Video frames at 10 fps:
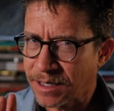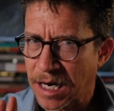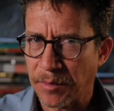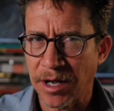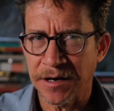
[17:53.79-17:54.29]
a
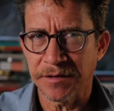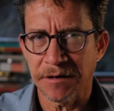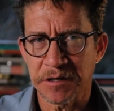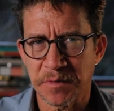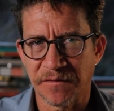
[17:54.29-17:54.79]
couple hundred
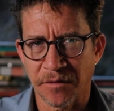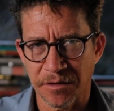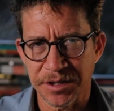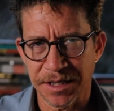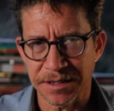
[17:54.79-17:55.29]
years
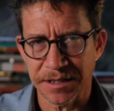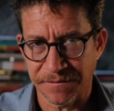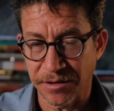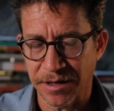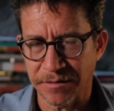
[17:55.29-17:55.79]
before Jesus,
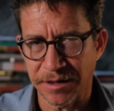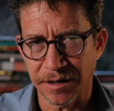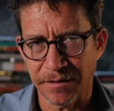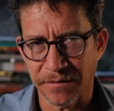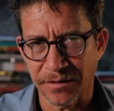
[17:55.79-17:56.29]
a few hundred
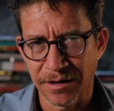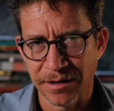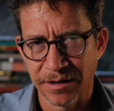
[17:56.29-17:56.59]
years,